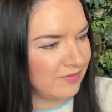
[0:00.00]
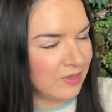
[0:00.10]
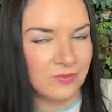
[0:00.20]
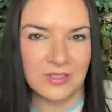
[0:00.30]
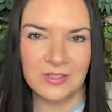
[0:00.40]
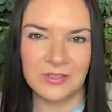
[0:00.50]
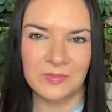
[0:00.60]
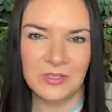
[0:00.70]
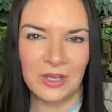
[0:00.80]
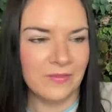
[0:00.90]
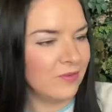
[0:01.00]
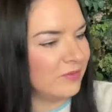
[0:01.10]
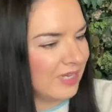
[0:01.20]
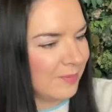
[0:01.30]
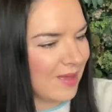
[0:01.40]
So just got some Thai food
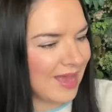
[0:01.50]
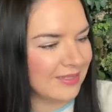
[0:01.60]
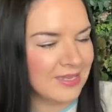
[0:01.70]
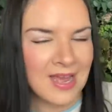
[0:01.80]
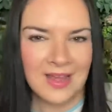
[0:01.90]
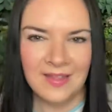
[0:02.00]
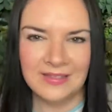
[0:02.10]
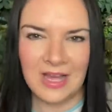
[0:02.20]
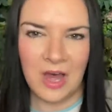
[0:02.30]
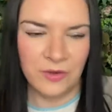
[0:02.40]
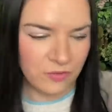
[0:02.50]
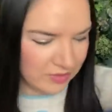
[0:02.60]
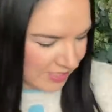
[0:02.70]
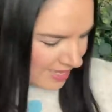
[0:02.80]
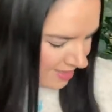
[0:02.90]
tea bags. There's 100
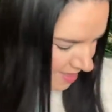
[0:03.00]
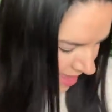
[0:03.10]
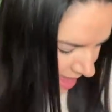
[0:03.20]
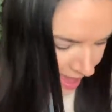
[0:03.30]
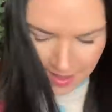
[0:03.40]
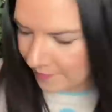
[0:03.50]
in there.